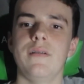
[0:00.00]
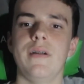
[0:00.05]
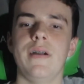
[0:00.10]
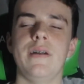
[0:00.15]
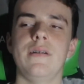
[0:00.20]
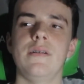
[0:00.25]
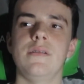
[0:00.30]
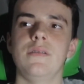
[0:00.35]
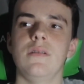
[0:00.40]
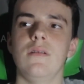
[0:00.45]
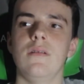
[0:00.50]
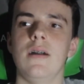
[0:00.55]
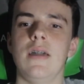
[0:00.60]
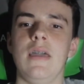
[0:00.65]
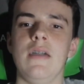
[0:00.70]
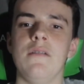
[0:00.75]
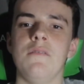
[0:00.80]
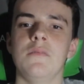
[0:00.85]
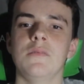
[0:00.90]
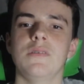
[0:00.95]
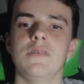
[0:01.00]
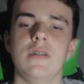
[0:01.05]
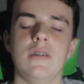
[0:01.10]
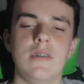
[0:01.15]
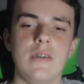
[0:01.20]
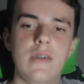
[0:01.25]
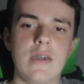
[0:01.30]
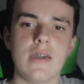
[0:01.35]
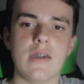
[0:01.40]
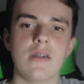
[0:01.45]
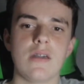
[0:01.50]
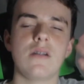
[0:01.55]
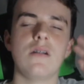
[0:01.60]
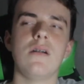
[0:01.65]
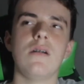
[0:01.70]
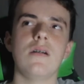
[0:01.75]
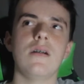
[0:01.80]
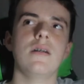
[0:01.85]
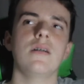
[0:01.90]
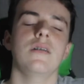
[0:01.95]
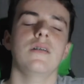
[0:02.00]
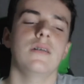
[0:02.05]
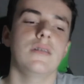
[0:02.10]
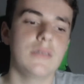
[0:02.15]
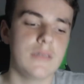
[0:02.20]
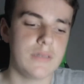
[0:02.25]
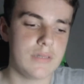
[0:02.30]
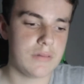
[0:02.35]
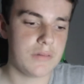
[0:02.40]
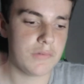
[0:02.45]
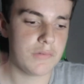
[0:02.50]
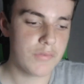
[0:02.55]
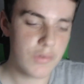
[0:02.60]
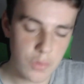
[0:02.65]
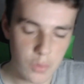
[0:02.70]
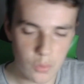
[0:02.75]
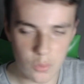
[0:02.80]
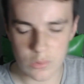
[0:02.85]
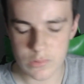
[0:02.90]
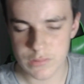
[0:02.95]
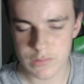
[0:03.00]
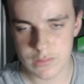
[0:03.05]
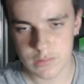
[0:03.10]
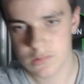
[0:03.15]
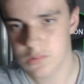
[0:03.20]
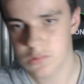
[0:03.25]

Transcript: and like everyone's like, yeah, guy, and of course, of